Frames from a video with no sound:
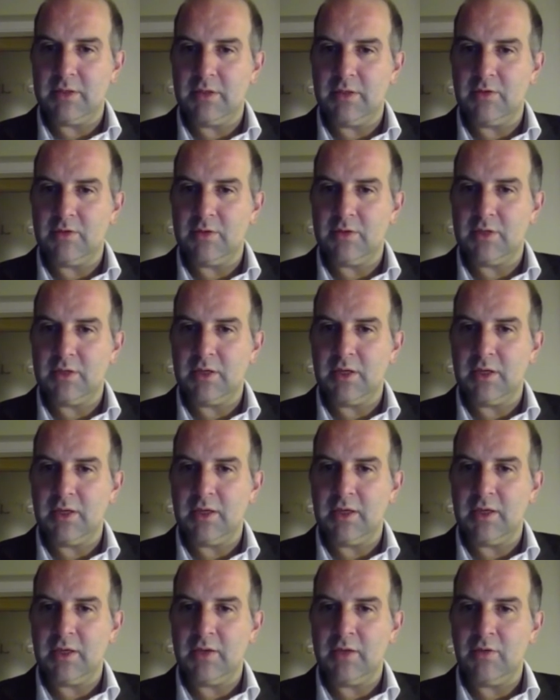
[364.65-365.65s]
Interesting.
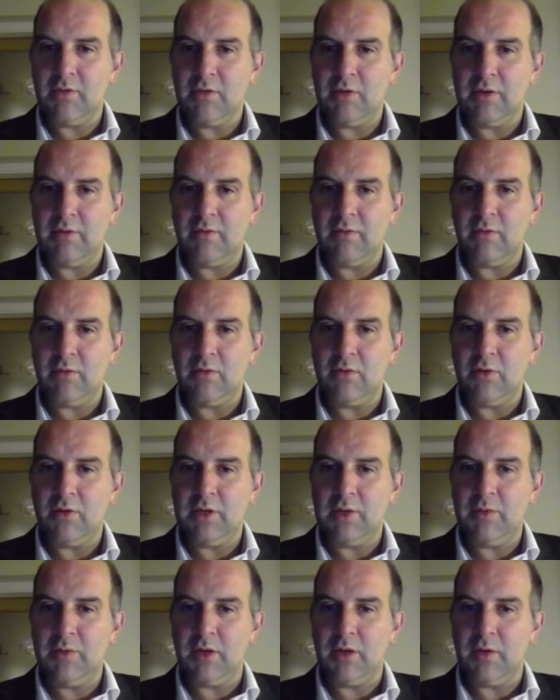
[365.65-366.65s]
Can you have? Oh look,
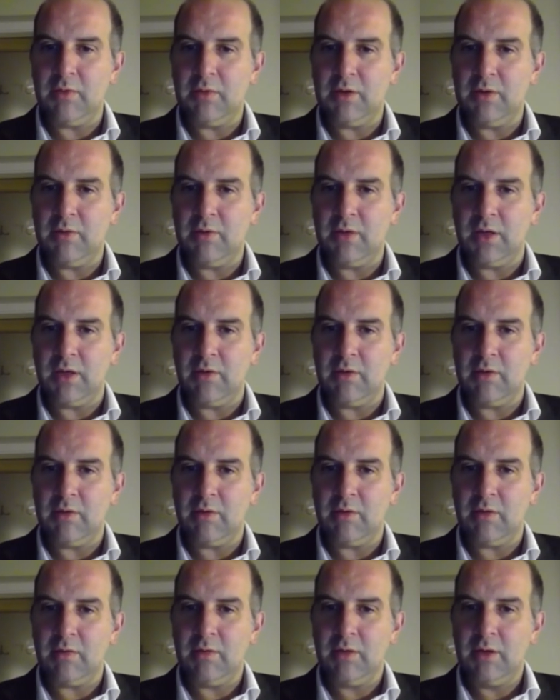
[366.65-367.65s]
here we go. Here we go. Here we
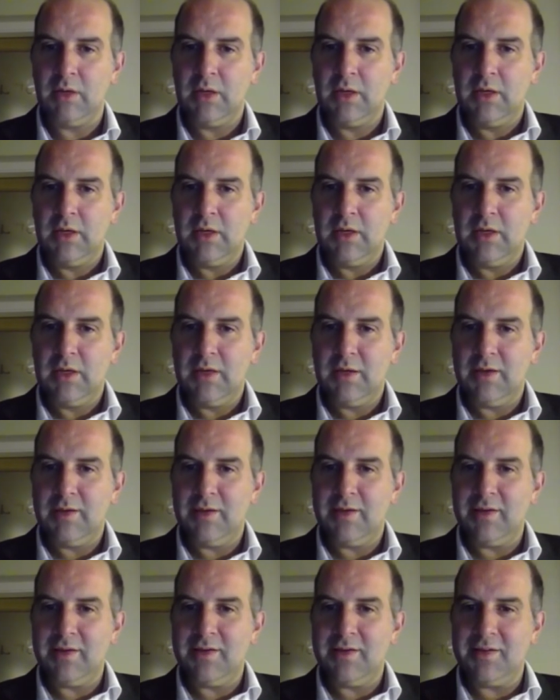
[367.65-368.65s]
go.
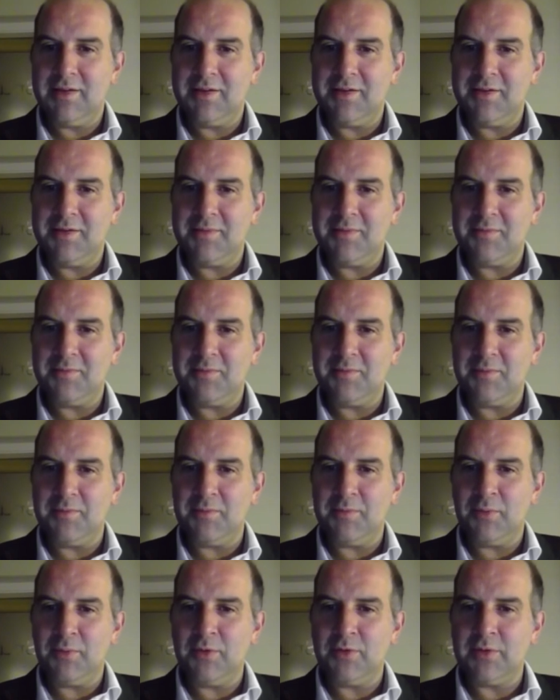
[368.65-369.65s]
Um,
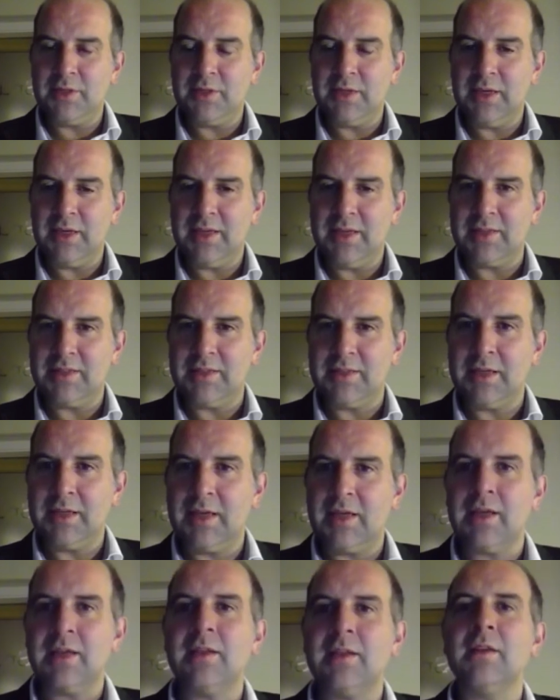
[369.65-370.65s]
pointy head, yeah.
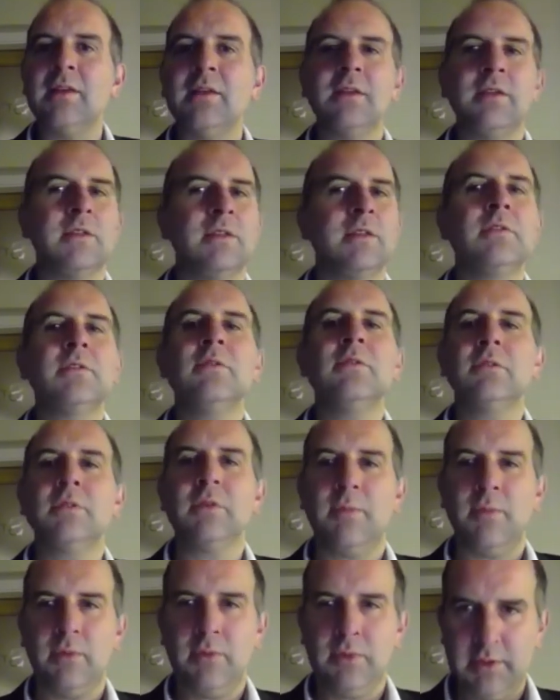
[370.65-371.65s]
It doesn't look so
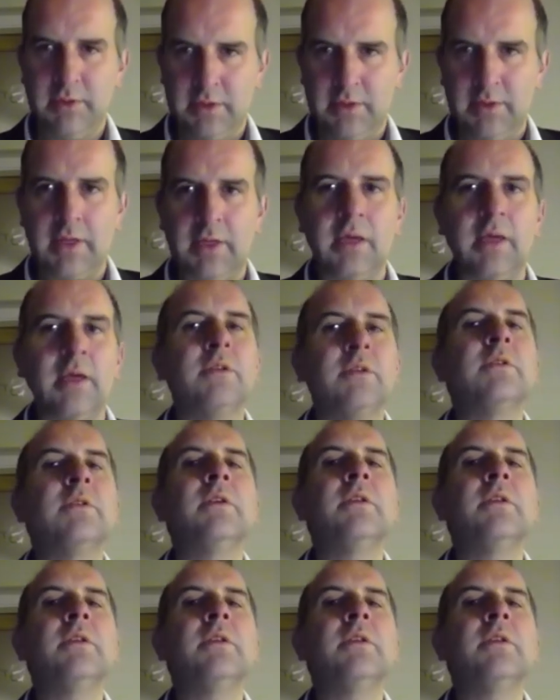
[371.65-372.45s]
pointy today, actually.